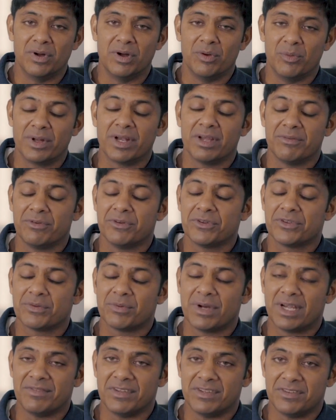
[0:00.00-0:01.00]
When I first
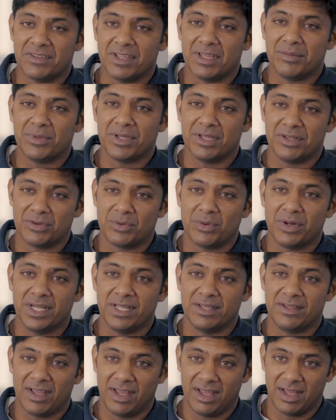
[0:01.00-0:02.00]
arrived in Zambia in
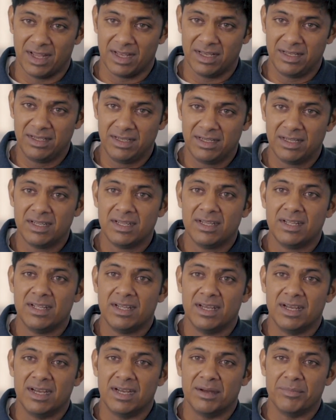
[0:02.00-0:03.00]
twenty ten,
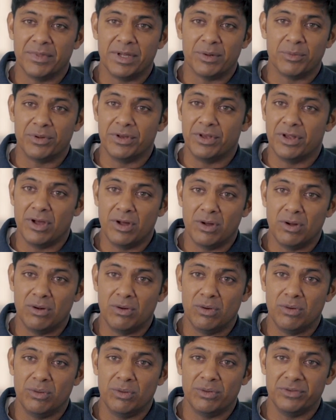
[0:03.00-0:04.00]
um, there were
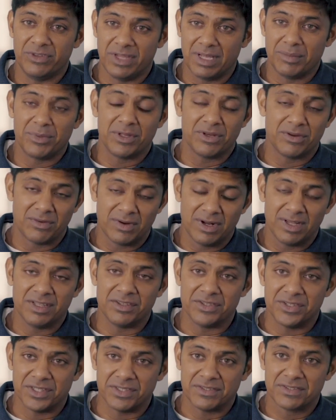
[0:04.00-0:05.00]
no Zambian
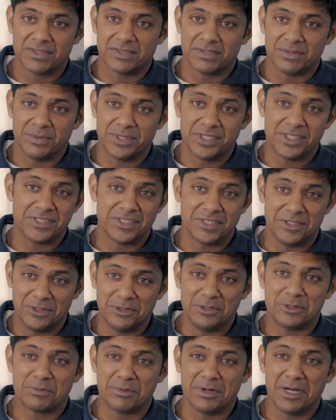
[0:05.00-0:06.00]
neurologists, which is a huge